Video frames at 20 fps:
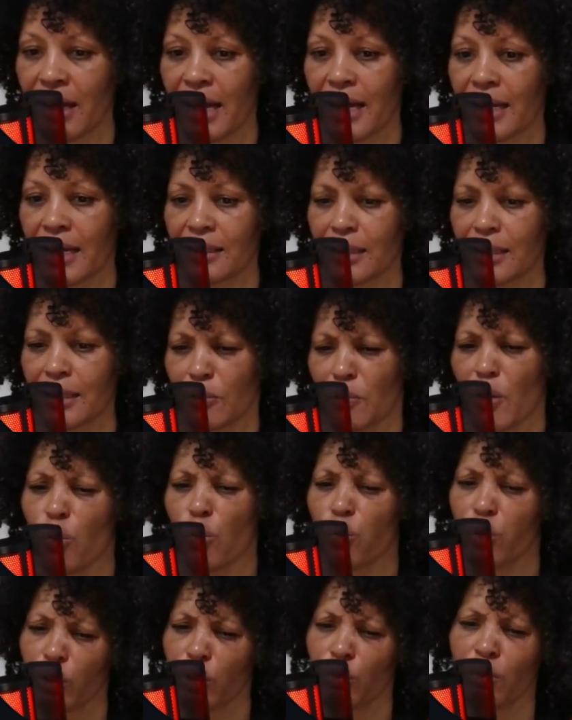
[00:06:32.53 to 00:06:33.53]
Now,
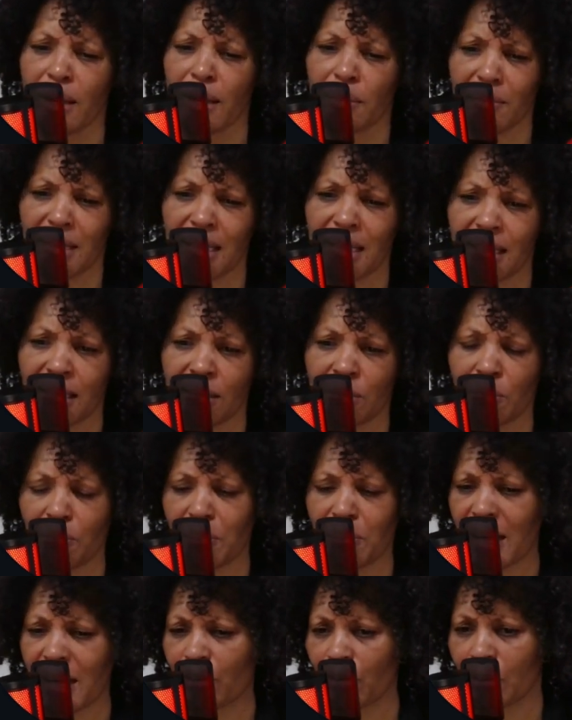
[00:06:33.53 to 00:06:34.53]
what do I mean
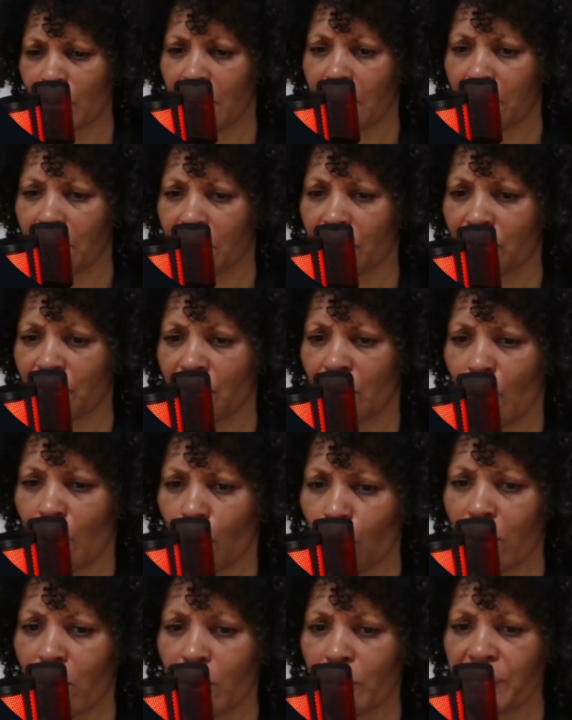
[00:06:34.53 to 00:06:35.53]
by remembers?
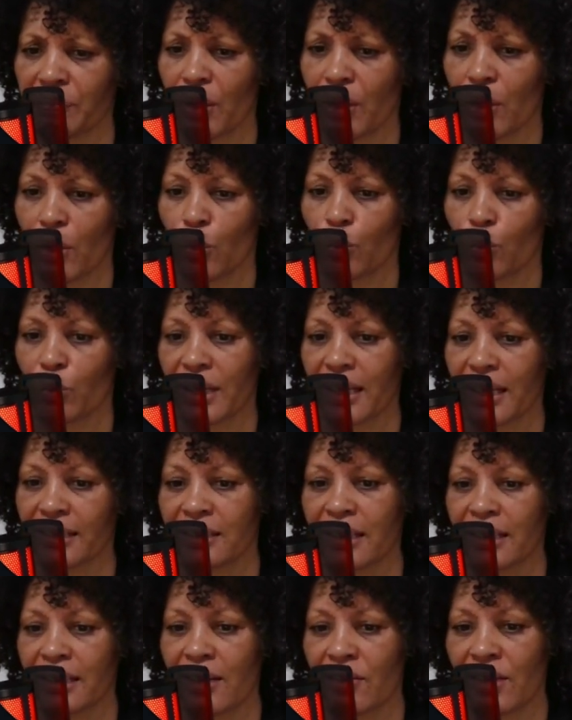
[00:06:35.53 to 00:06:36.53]
Well, when I
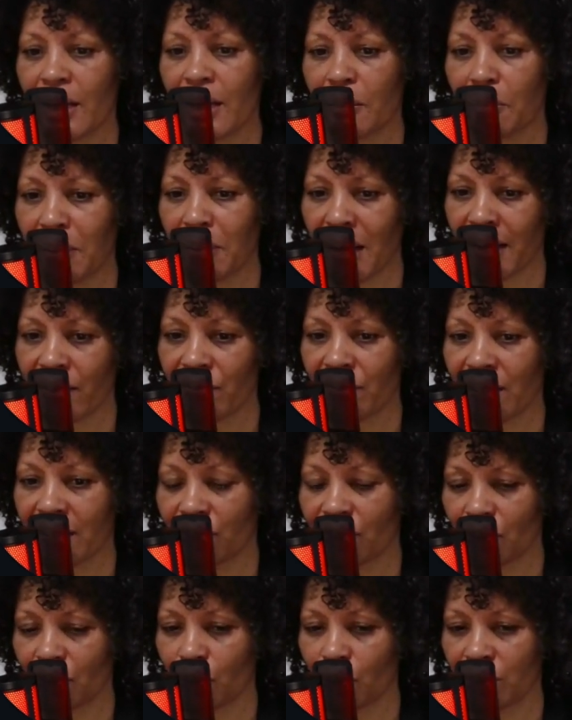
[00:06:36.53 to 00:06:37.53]
say that
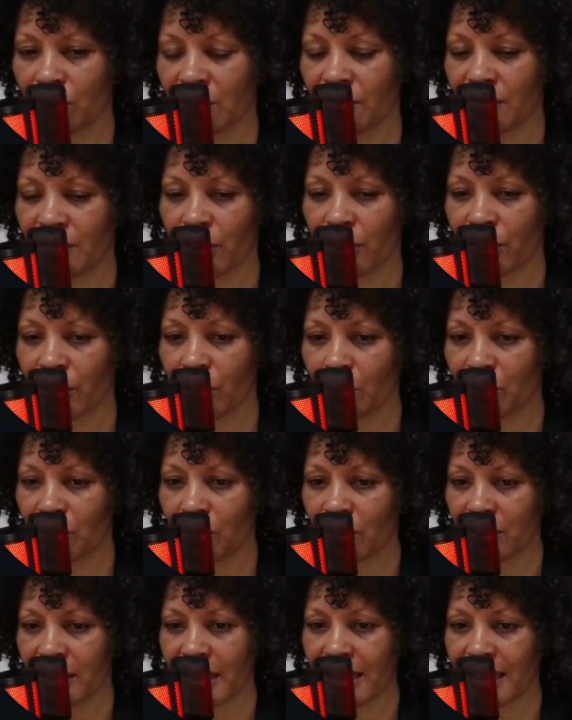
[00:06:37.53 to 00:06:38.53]
Python stores a
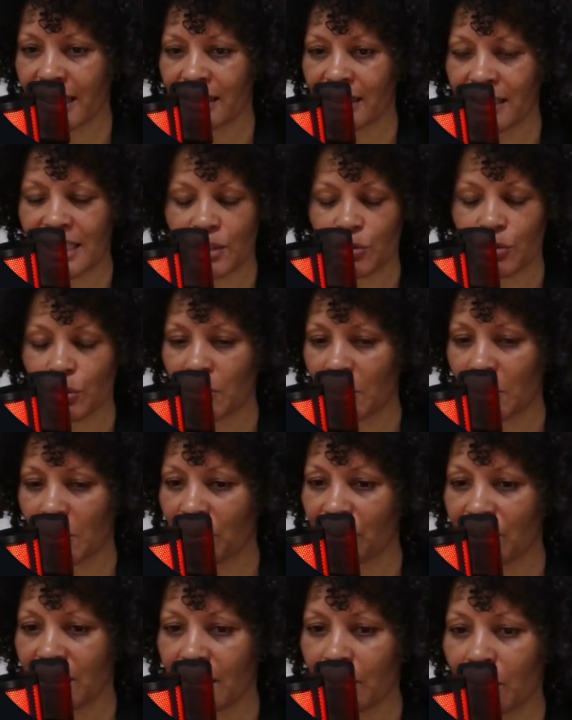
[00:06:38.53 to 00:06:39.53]
variable and it
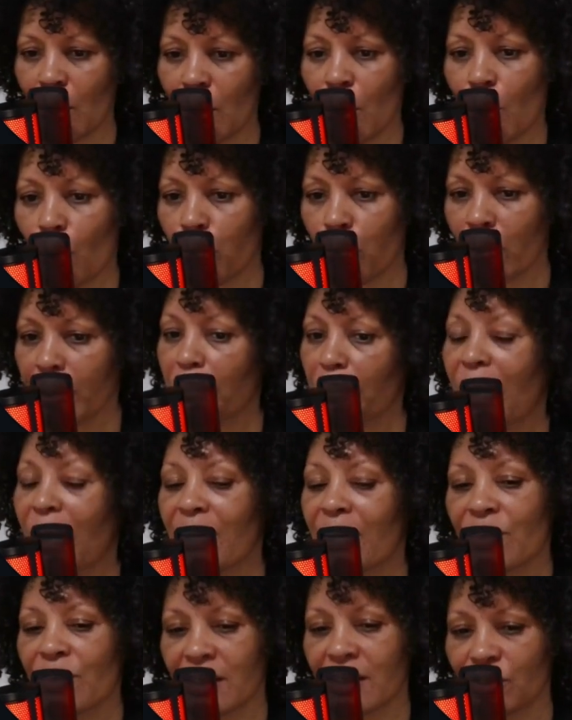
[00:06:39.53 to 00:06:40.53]
remembers it, what
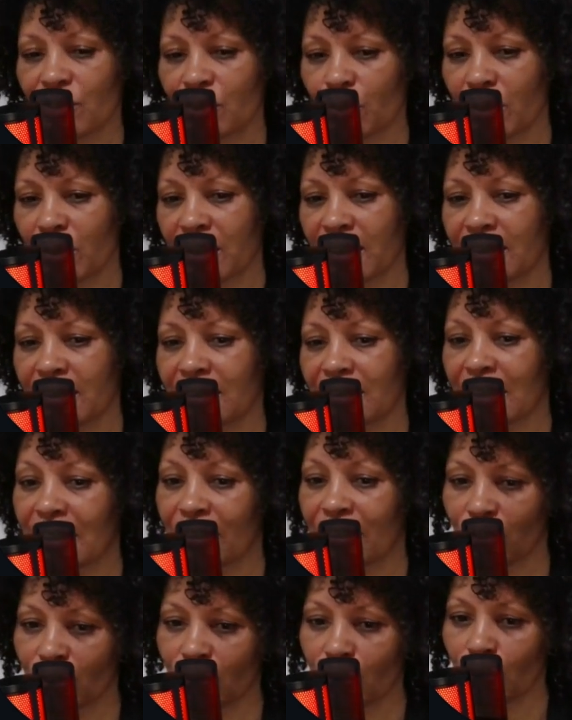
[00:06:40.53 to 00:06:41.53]
Python is doing is
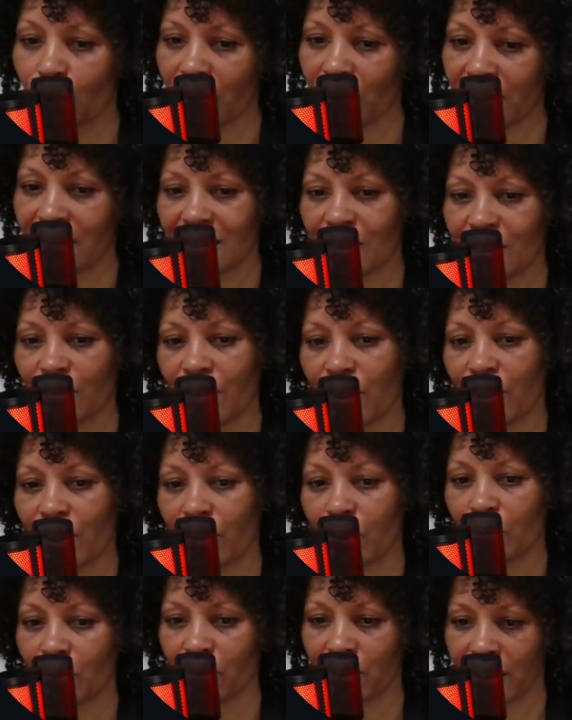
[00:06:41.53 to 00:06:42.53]
it's storing this
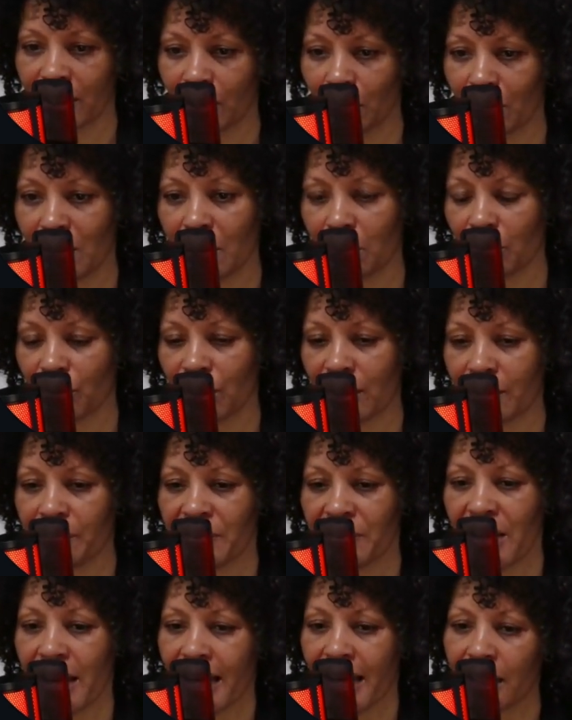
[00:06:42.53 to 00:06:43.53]
variable in memory.
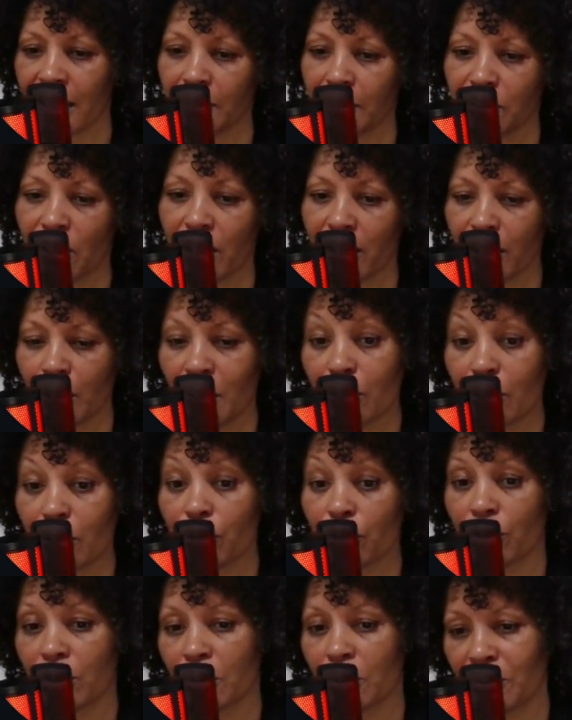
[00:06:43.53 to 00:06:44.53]
And I'm talking about
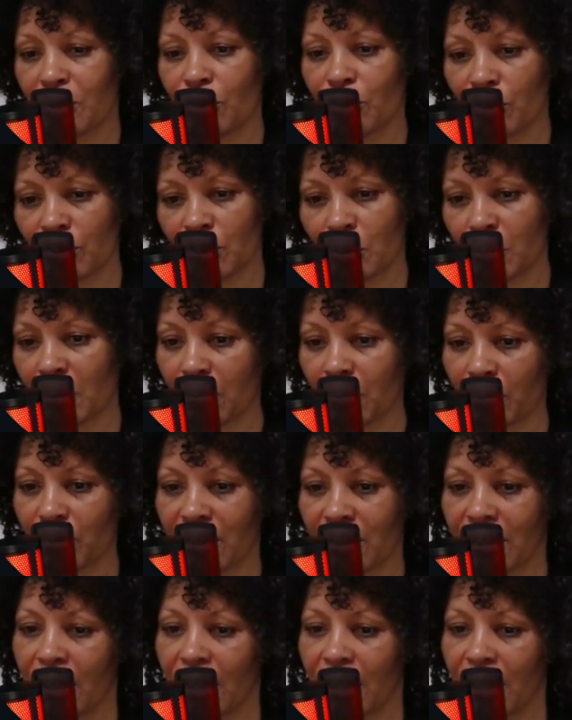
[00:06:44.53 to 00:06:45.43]
your computer's memory.